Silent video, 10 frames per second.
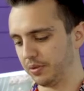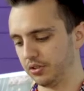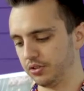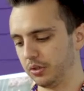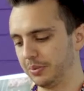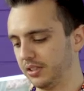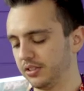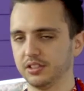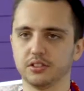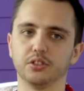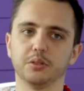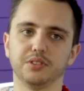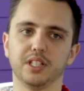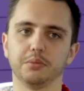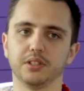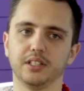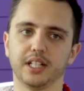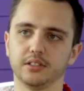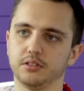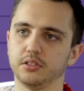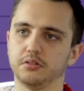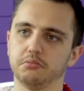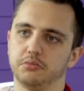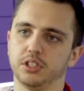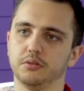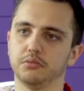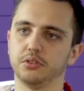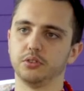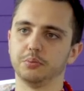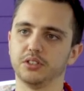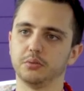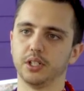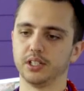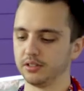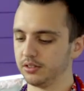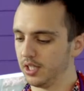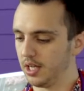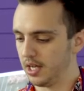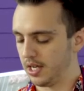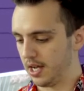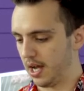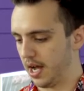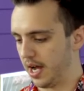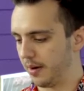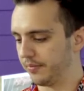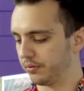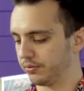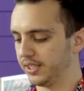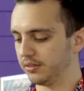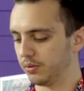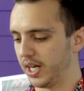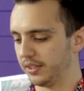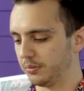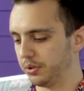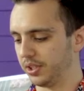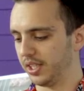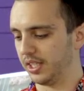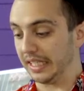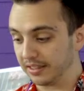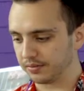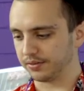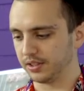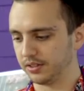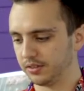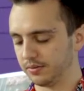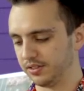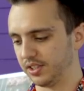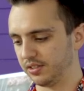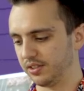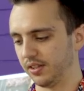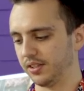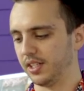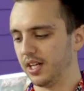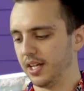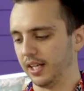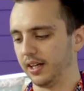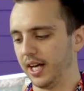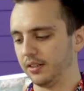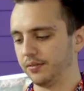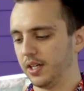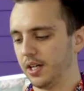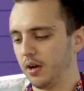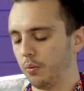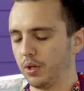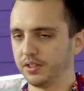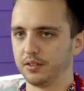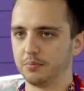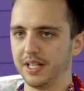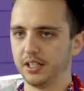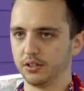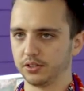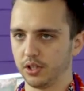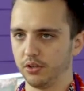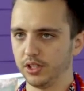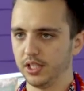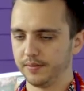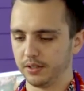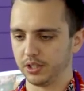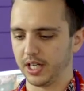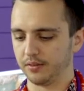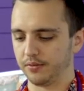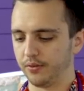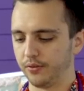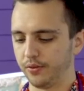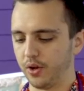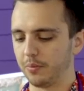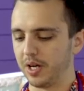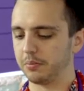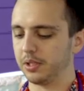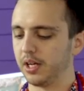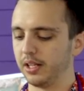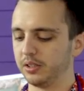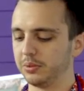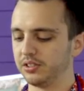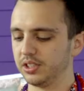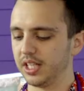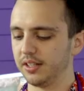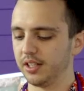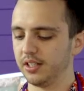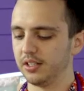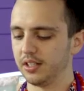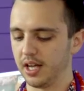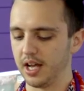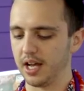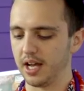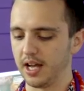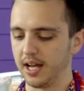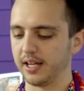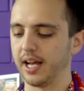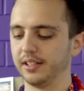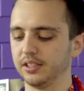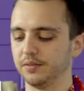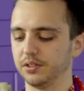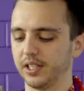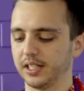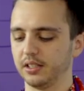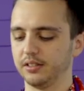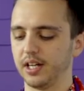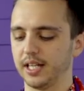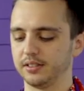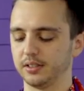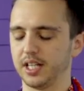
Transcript: it in 2 bits and just cook them separately. Like it's just, you know, 2 bits of burgers. The reason why you put it in the fridge is just so it kind of, once meat goes colder, it will kind of firm up a little bit together and then give you like a nicer